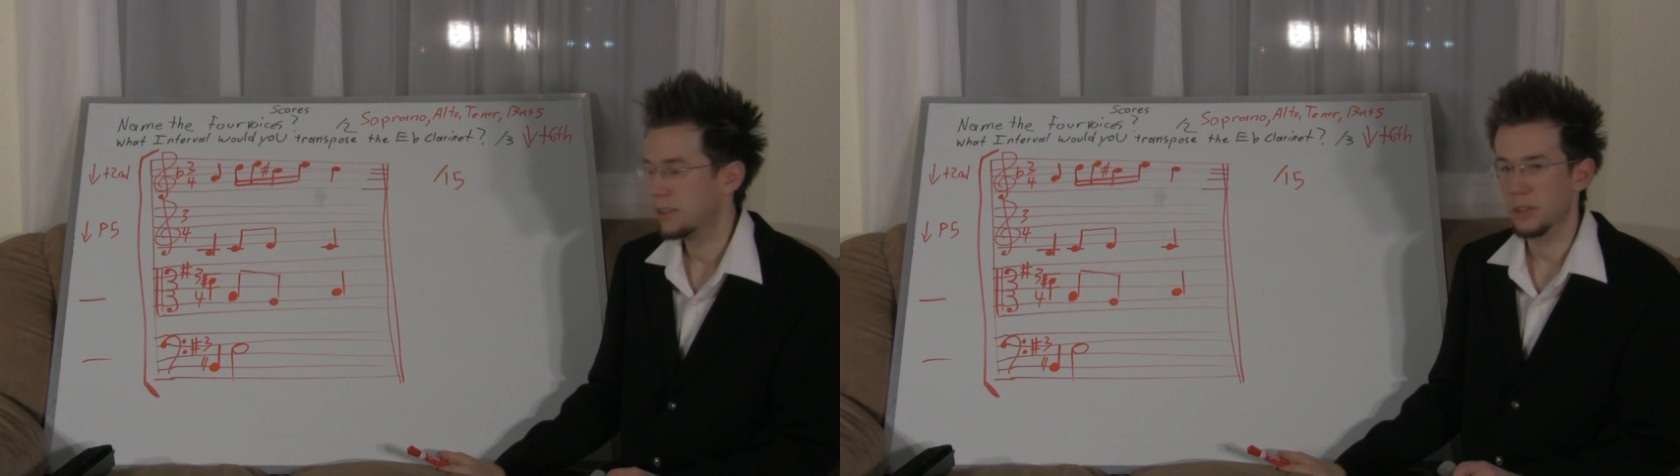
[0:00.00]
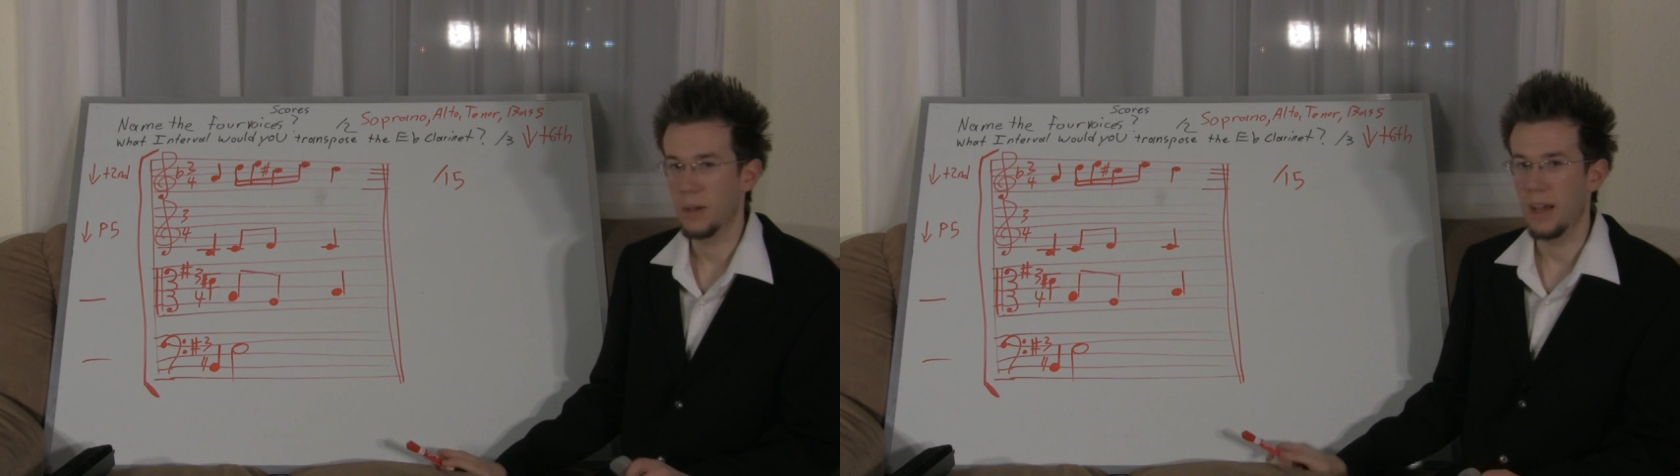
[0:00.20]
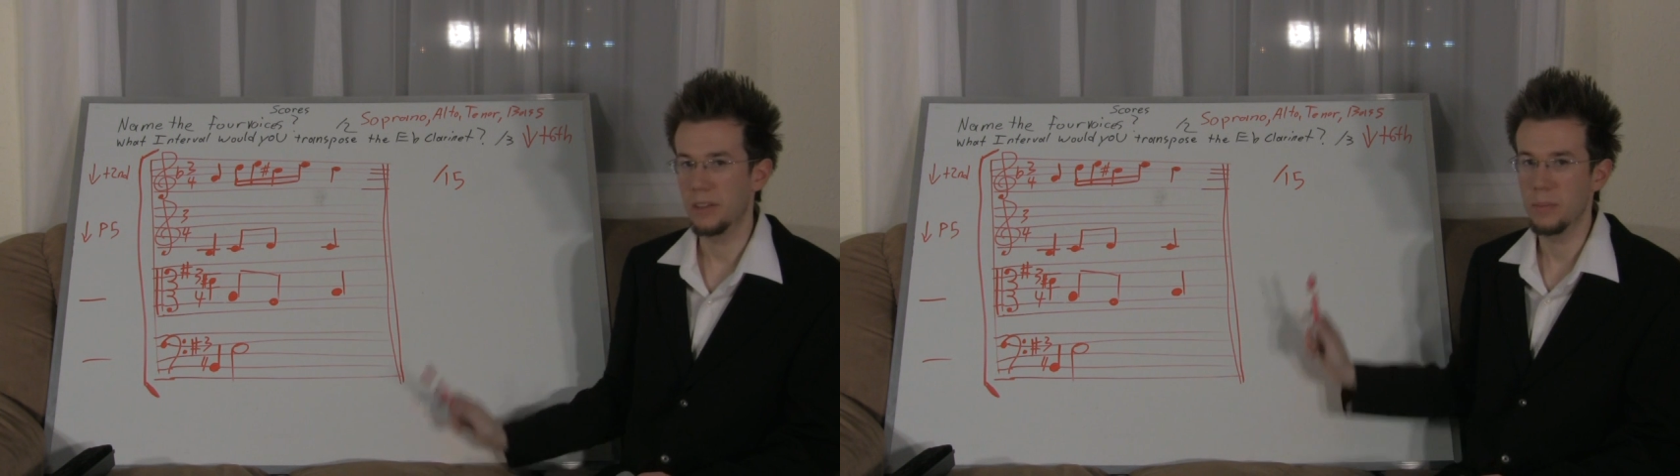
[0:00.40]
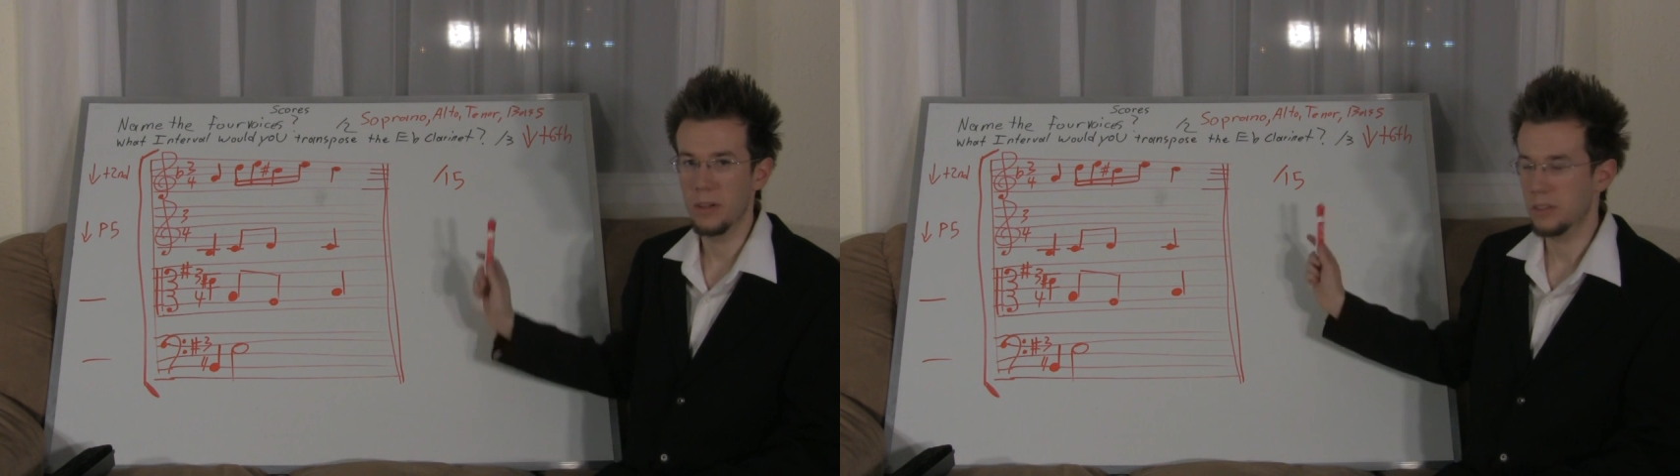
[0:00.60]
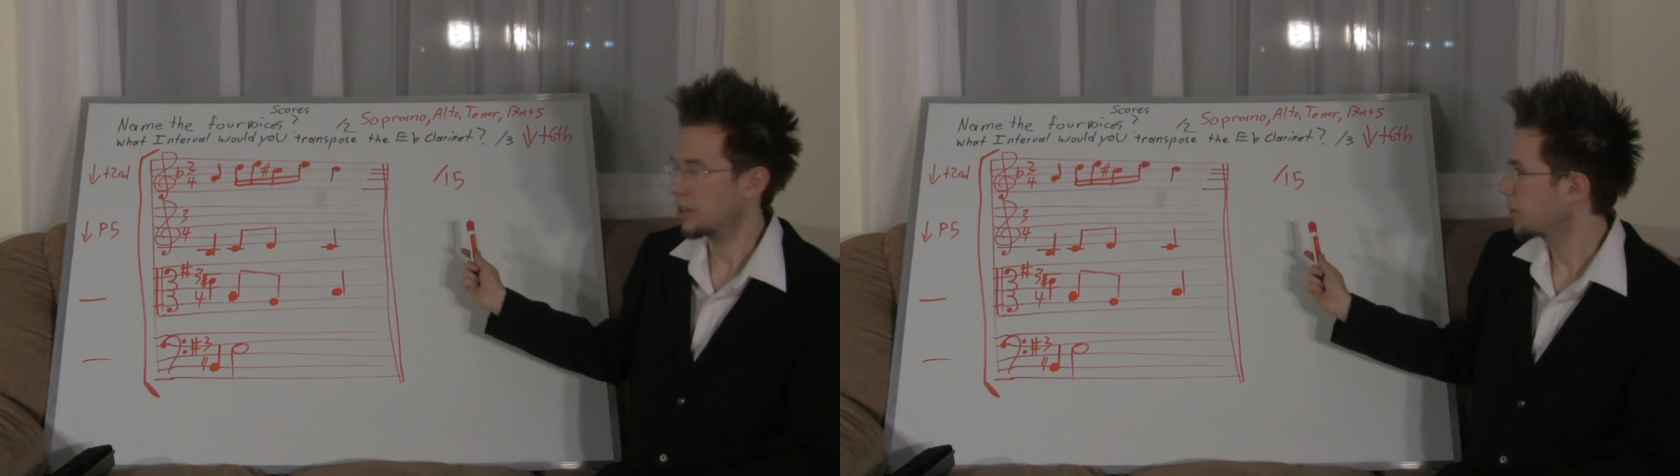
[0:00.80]
So how the
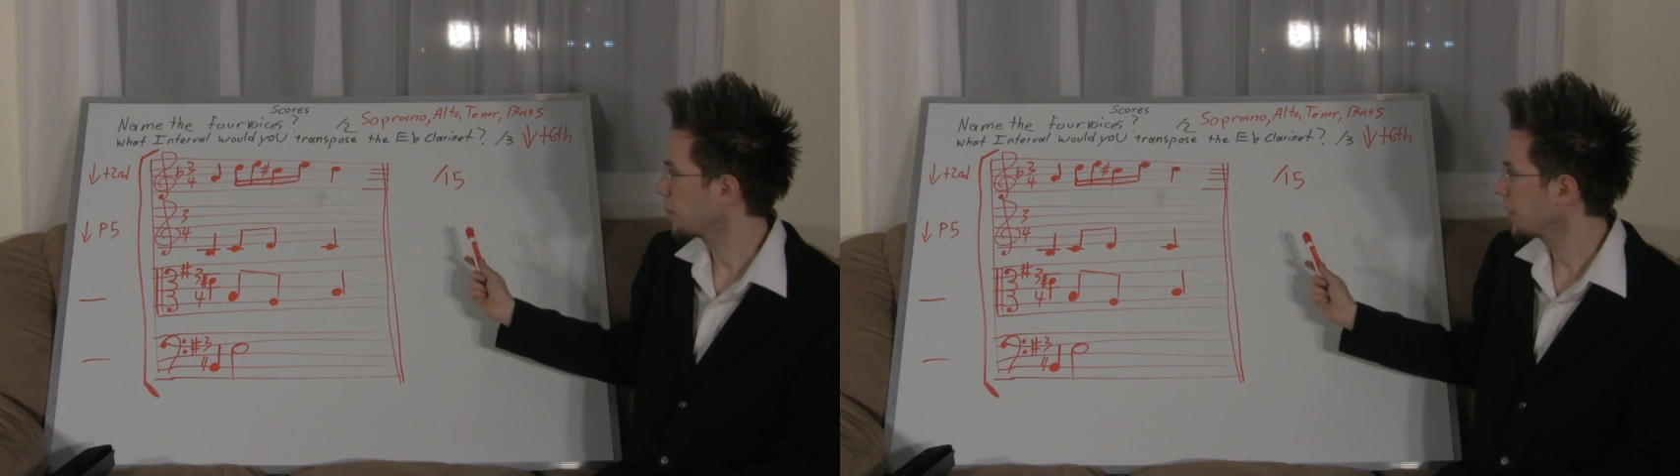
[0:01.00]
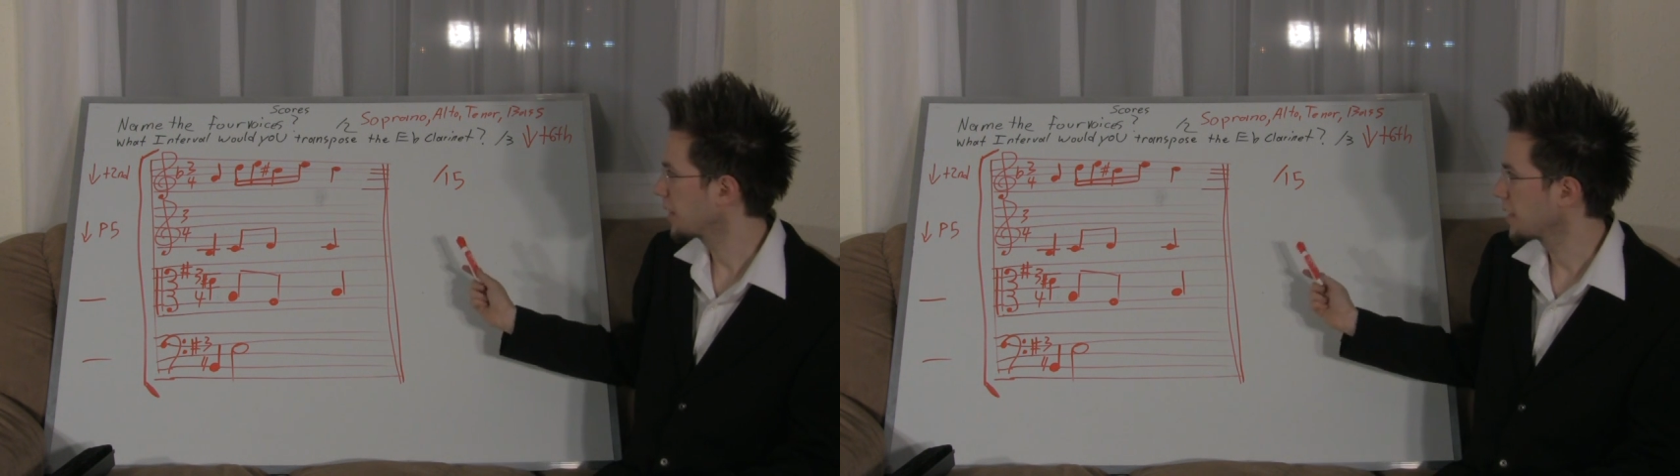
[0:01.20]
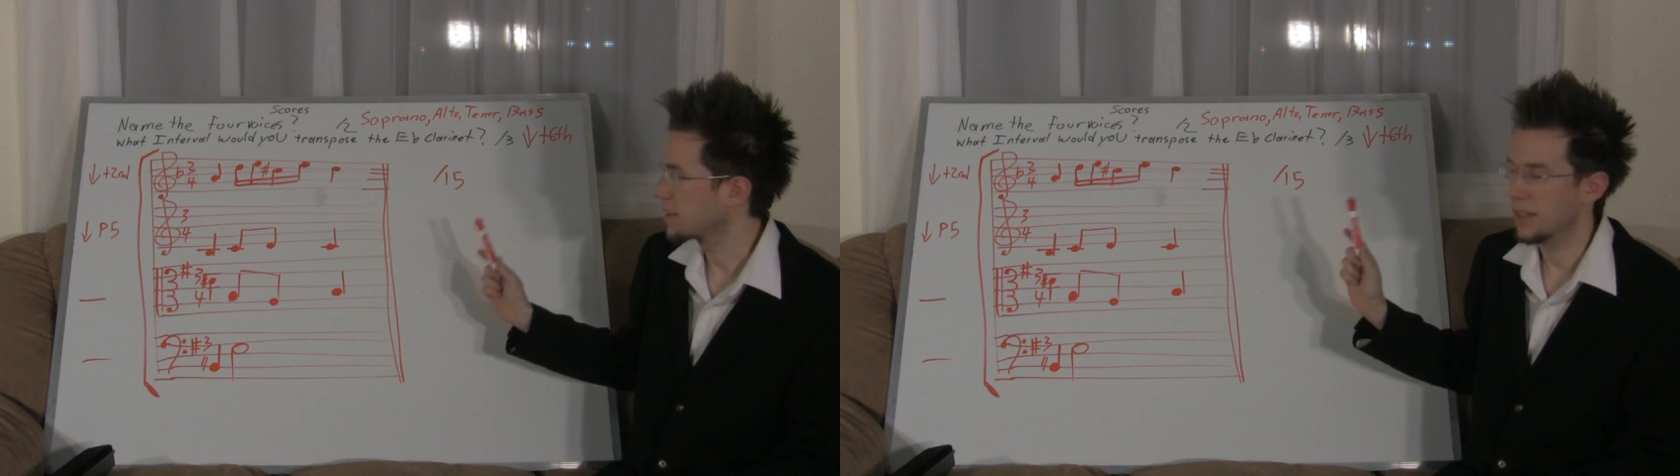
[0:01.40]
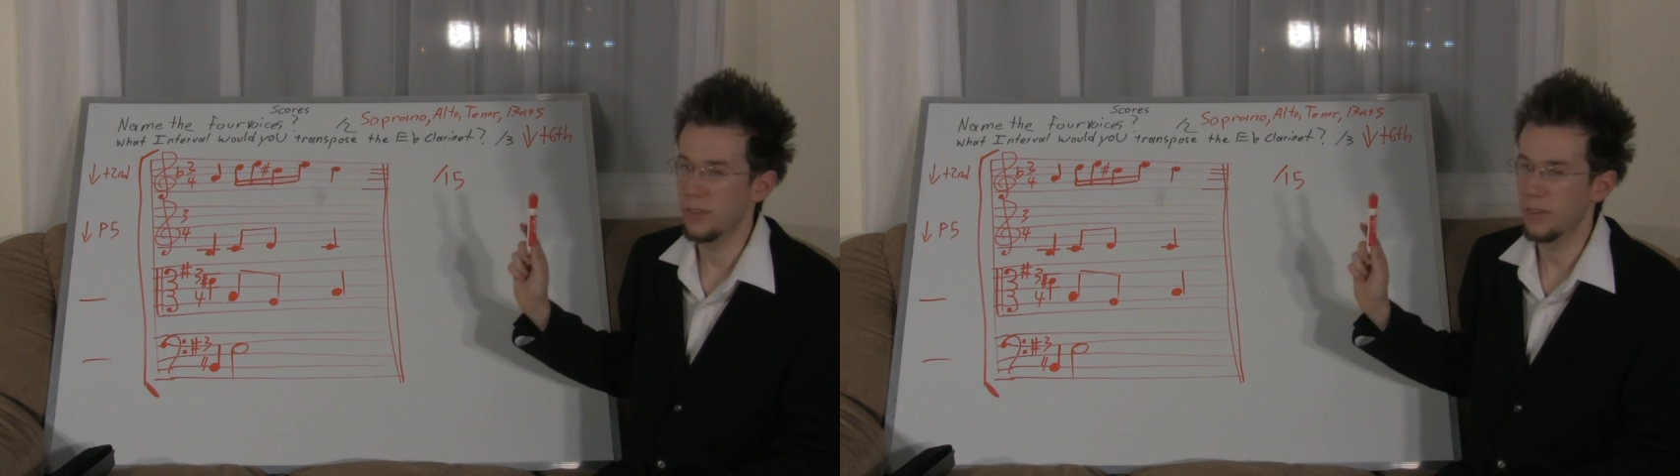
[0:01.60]
marks are going to work is